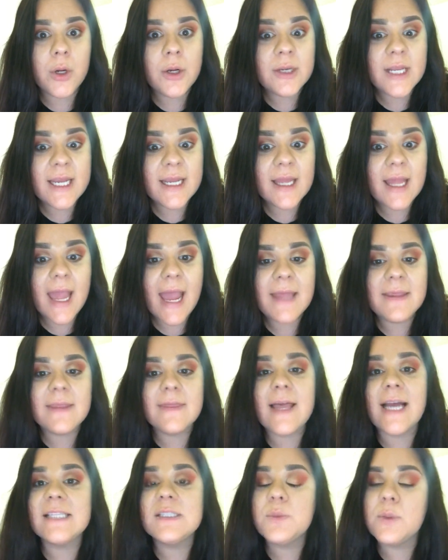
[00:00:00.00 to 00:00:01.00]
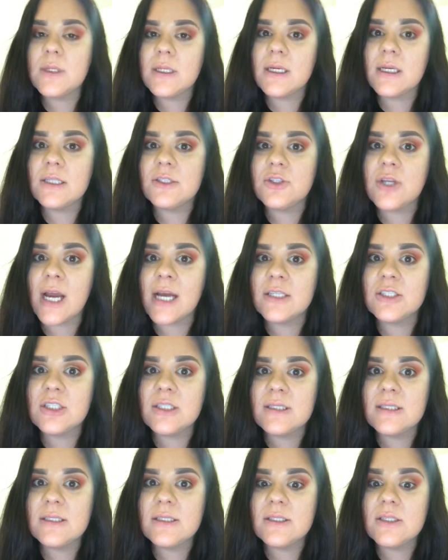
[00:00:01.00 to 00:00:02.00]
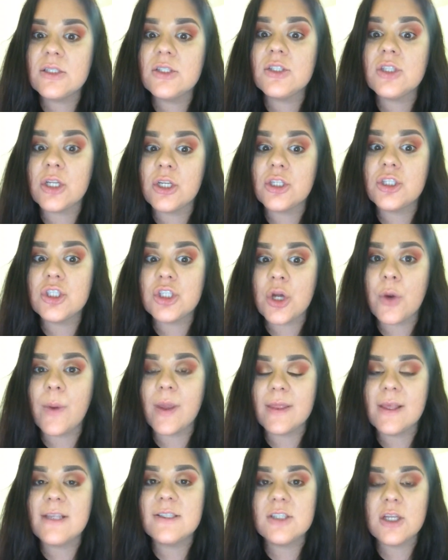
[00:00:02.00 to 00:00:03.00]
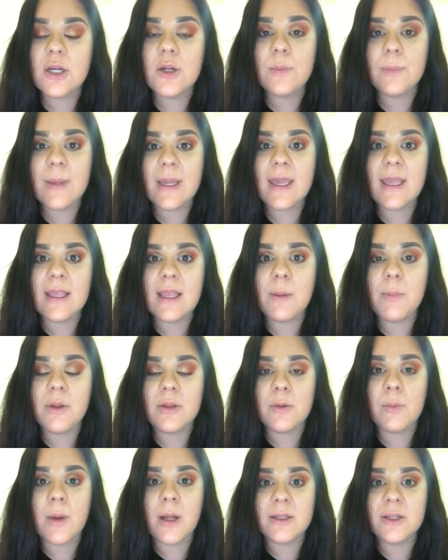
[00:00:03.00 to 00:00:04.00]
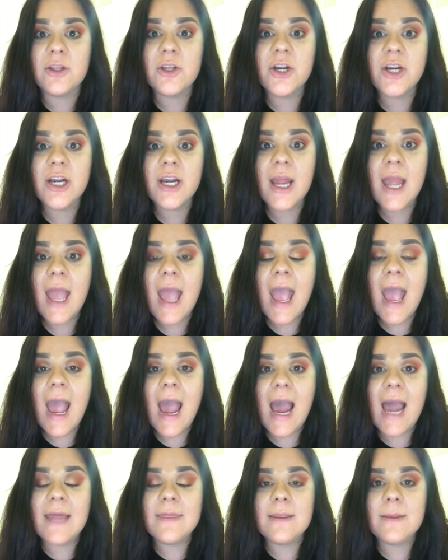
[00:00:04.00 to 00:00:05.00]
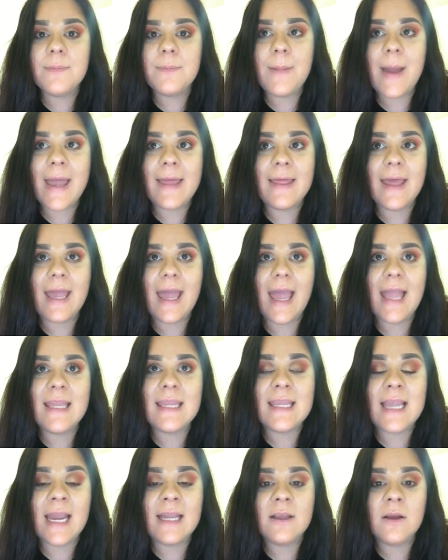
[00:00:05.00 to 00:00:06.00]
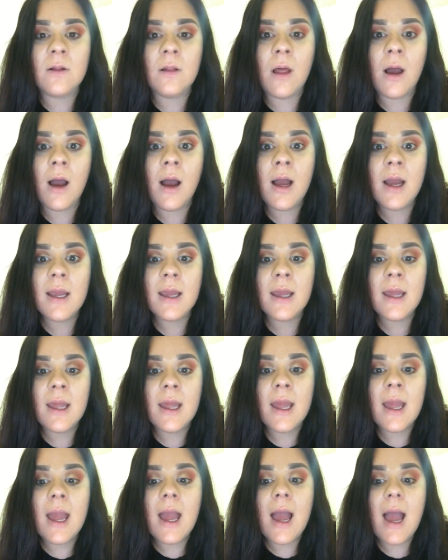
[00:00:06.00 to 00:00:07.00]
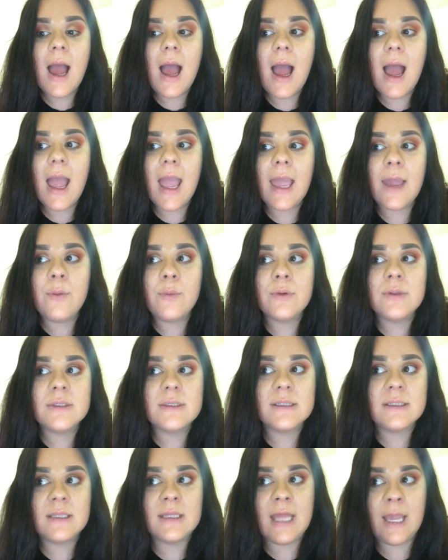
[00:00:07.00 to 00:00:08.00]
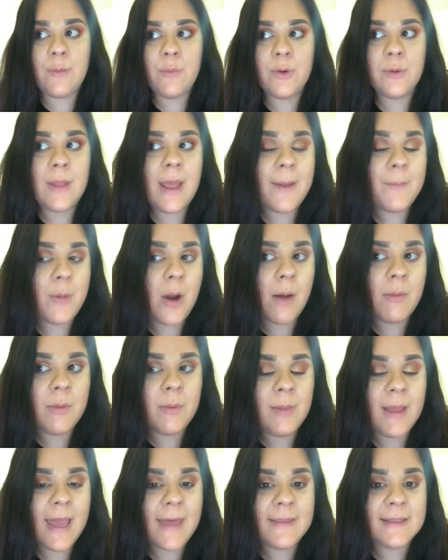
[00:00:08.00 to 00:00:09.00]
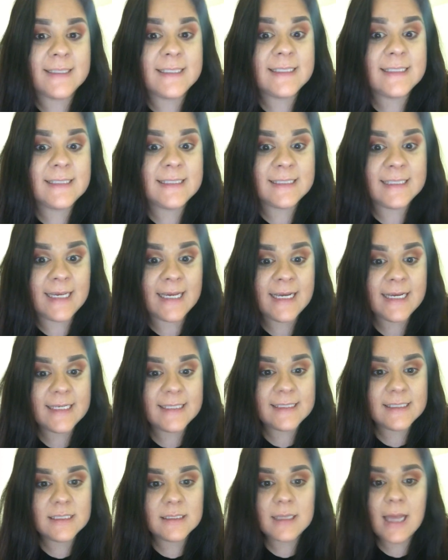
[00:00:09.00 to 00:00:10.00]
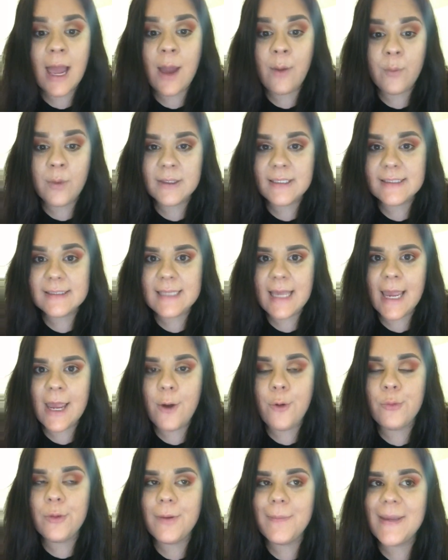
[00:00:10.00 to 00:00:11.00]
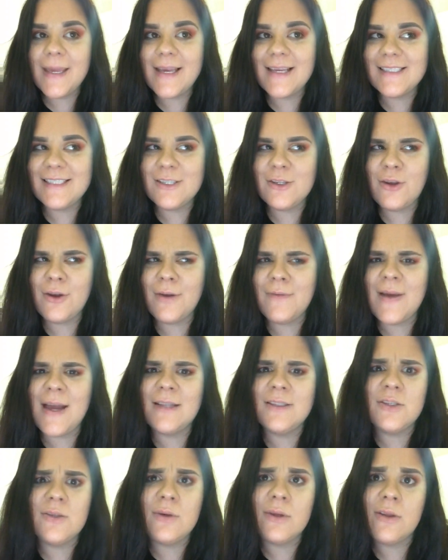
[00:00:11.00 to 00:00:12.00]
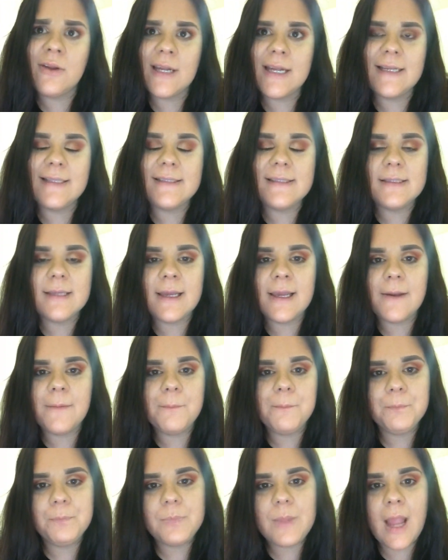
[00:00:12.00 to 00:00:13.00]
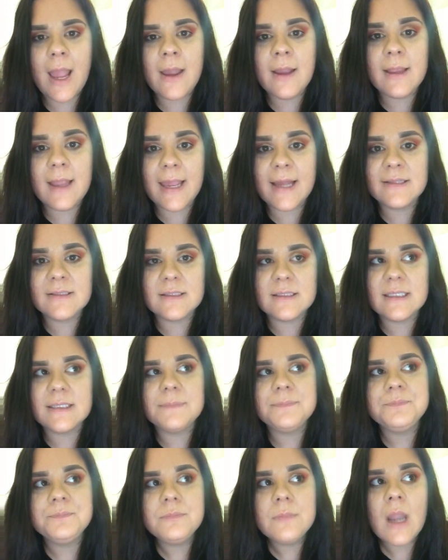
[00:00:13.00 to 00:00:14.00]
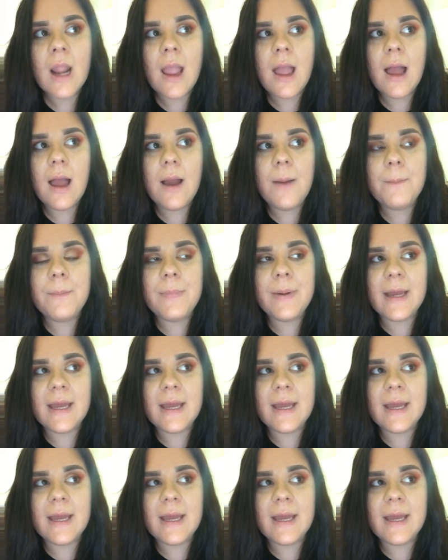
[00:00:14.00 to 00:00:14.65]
so they lowered it, and then that's when the contractions started showing. They started picking up on the monitor, and then by like 9 o'clock, they were like probably at a 6, I want to say, only because I've had 2 other kids, like I could handle it.